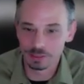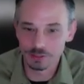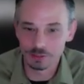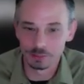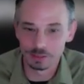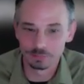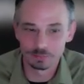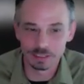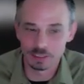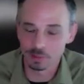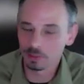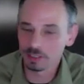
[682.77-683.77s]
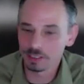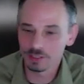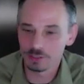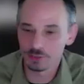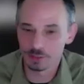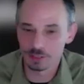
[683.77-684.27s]
So we've experienced
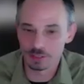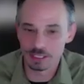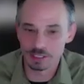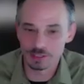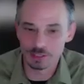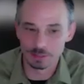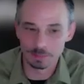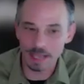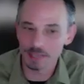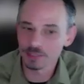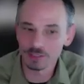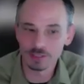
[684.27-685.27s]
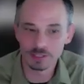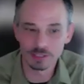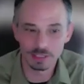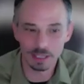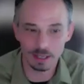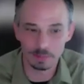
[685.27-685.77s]
these sort of things in the past
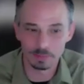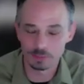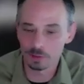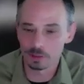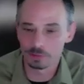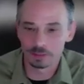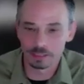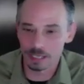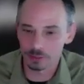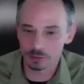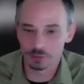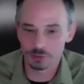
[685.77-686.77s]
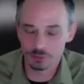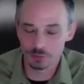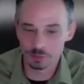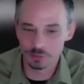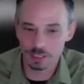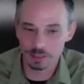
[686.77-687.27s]
um, as part of our natural
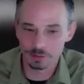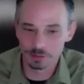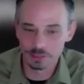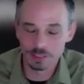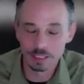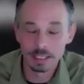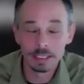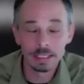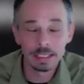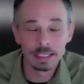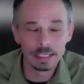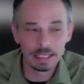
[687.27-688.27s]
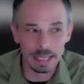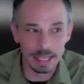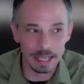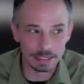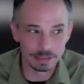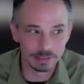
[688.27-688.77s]
storm cycles
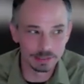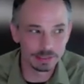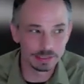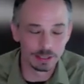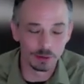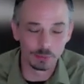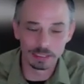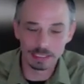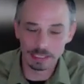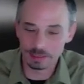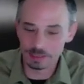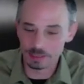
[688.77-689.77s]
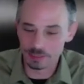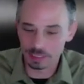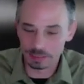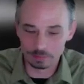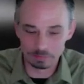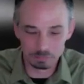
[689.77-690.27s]
and you know we get these
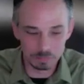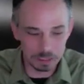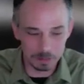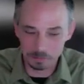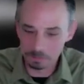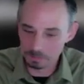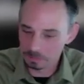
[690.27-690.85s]
like you know